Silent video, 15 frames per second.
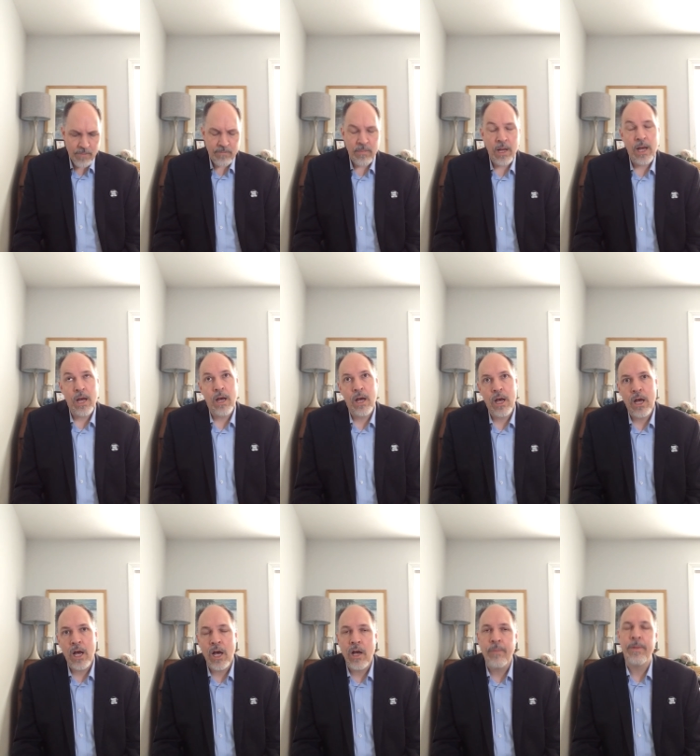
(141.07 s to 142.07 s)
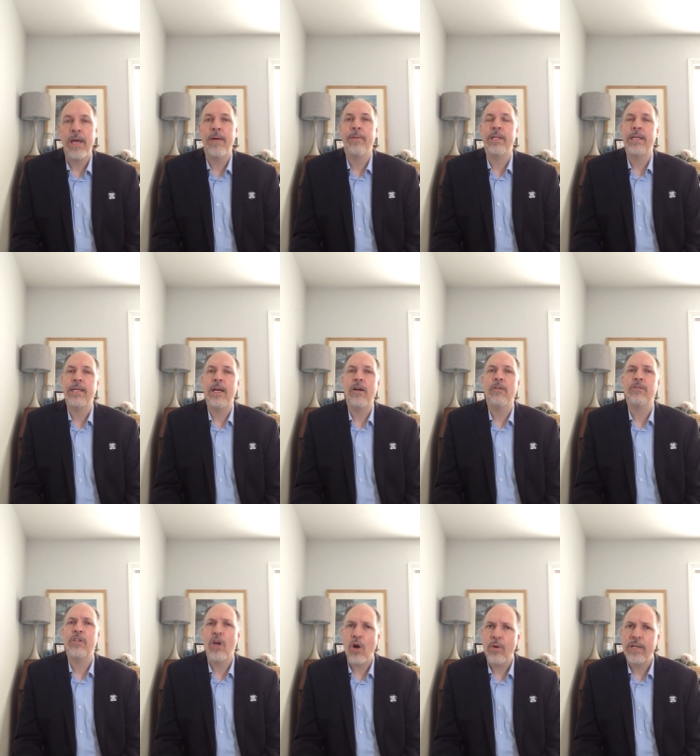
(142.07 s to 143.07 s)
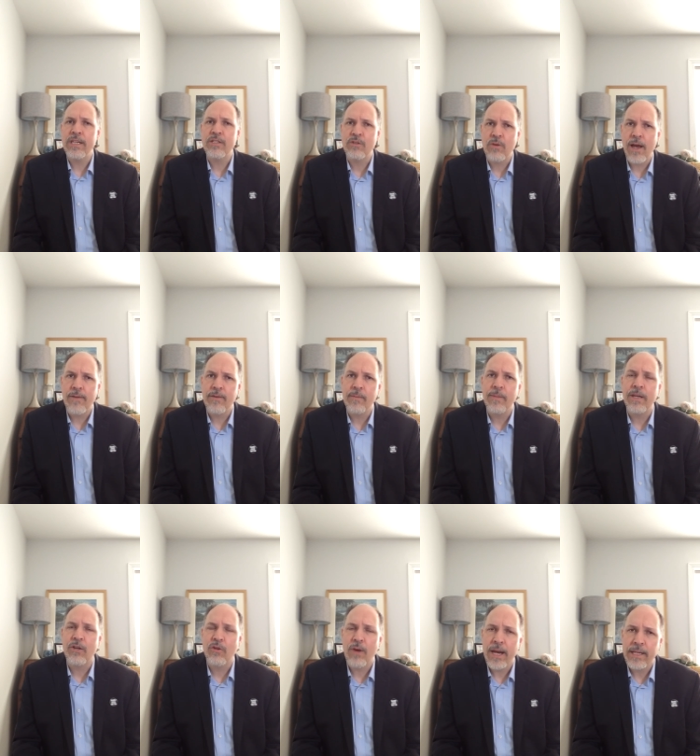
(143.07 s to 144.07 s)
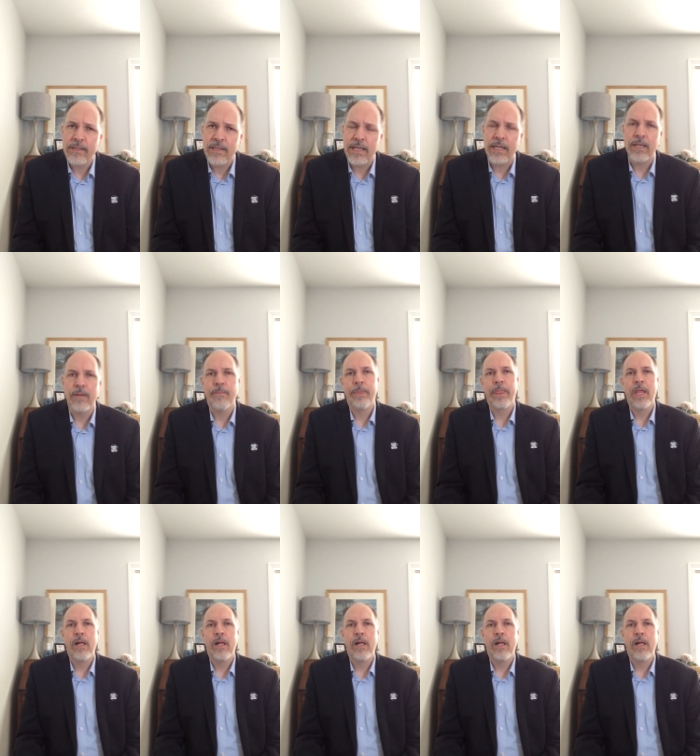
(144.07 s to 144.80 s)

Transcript: Mom, Emily yelled, Cody is driving me crazy.